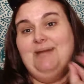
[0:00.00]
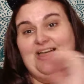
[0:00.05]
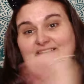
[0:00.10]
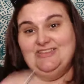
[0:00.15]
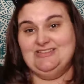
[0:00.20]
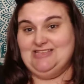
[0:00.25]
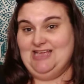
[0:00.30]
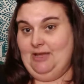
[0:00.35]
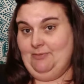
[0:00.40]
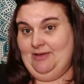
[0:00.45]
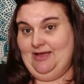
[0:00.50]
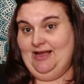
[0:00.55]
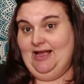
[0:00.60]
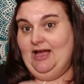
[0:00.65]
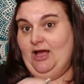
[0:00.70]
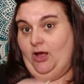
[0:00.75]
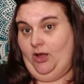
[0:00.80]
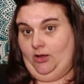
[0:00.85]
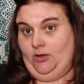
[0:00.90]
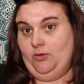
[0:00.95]
By the time I
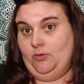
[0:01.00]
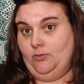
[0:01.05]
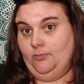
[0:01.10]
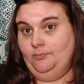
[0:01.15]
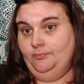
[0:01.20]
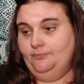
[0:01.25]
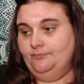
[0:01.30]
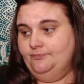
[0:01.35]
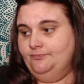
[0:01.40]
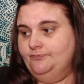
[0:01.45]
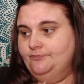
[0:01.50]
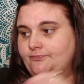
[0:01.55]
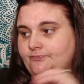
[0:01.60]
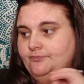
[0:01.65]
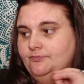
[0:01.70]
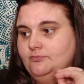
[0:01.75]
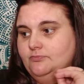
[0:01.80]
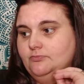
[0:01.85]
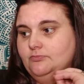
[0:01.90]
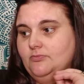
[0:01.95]
got home,
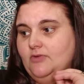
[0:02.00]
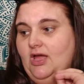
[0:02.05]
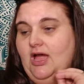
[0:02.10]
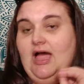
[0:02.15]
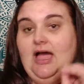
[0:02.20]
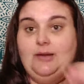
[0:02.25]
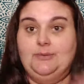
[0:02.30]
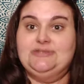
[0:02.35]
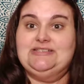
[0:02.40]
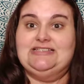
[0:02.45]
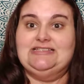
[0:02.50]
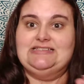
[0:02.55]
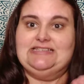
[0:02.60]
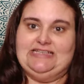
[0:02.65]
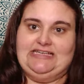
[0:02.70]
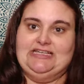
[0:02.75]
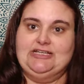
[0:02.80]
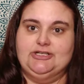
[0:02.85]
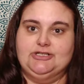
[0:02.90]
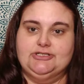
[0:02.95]
I was
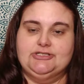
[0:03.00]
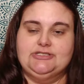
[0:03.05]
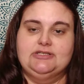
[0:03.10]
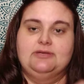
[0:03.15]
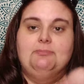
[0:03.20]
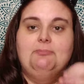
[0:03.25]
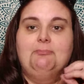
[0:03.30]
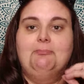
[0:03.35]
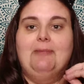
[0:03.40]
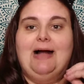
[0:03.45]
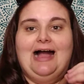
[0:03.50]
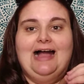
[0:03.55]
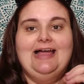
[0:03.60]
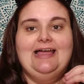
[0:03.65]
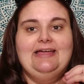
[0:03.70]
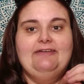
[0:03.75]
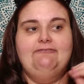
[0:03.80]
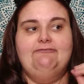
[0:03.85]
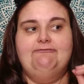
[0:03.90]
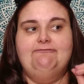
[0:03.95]
in tears.
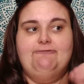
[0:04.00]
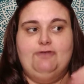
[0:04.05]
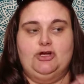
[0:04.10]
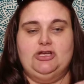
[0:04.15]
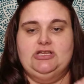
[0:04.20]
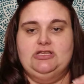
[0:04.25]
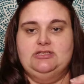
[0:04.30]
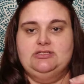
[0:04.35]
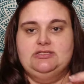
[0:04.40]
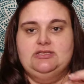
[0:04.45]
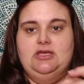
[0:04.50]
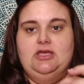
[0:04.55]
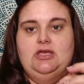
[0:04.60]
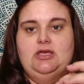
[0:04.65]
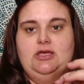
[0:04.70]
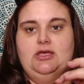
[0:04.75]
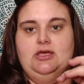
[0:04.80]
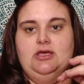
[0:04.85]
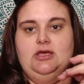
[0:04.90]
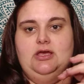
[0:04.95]
My foot
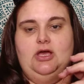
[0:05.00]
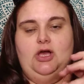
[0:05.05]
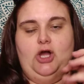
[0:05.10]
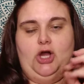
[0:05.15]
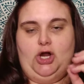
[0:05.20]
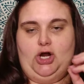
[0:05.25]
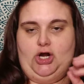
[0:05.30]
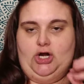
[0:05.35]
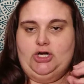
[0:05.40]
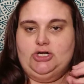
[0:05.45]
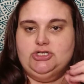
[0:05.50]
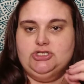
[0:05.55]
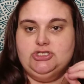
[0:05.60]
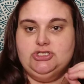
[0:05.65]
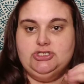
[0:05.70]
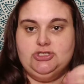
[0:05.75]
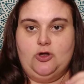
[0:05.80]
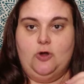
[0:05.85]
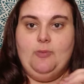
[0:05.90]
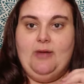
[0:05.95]
hurt
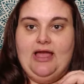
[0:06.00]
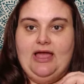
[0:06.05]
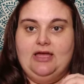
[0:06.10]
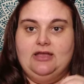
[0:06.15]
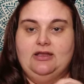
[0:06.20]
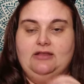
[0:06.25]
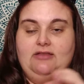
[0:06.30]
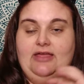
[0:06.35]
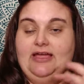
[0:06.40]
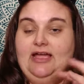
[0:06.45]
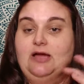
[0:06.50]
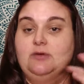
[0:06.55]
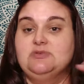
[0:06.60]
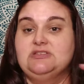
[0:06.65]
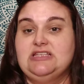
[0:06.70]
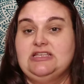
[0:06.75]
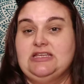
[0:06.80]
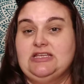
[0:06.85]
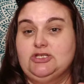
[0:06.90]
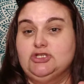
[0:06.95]
so bad. Like I
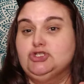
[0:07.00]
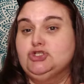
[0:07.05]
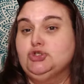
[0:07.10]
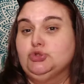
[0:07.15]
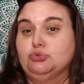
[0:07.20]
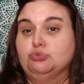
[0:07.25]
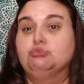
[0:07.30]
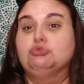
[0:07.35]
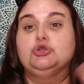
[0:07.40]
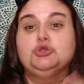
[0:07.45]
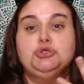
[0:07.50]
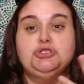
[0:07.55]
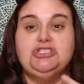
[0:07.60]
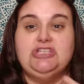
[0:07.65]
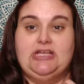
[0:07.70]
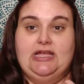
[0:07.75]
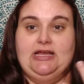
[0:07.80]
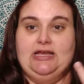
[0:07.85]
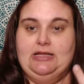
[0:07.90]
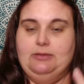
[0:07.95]
was in
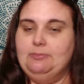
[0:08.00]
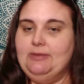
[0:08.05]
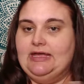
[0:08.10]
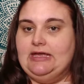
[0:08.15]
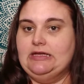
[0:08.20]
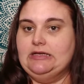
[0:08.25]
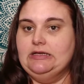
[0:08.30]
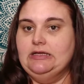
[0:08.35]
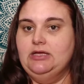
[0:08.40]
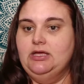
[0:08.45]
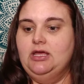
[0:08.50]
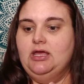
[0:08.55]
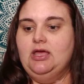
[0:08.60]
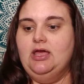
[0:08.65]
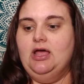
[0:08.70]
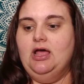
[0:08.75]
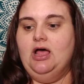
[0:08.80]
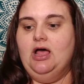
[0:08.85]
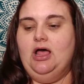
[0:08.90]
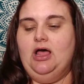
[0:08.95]
excruciating pain.
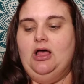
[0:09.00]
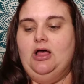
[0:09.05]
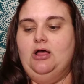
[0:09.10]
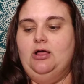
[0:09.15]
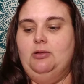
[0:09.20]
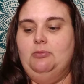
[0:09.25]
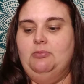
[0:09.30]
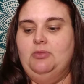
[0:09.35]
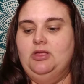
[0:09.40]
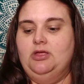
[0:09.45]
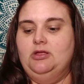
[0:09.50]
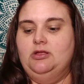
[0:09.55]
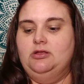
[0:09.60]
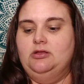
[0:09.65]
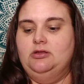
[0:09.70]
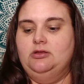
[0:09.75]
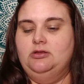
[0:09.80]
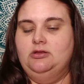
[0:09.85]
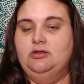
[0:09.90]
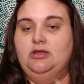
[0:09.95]
And
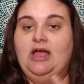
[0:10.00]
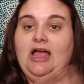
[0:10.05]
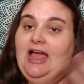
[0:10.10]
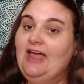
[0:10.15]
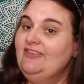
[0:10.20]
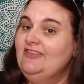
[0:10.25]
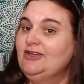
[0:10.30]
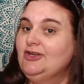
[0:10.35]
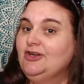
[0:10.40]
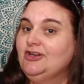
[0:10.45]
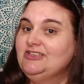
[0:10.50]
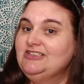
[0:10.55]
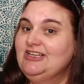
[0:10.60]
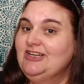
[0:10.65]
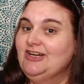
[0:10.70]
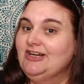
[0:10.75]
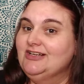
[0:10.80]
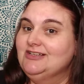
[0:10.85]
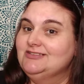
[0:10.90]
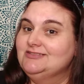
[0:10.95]
then
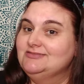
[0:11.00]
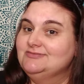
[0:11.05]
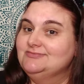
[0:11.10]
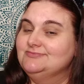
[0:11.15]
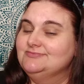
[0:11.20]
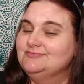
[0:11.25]
cooked dinner.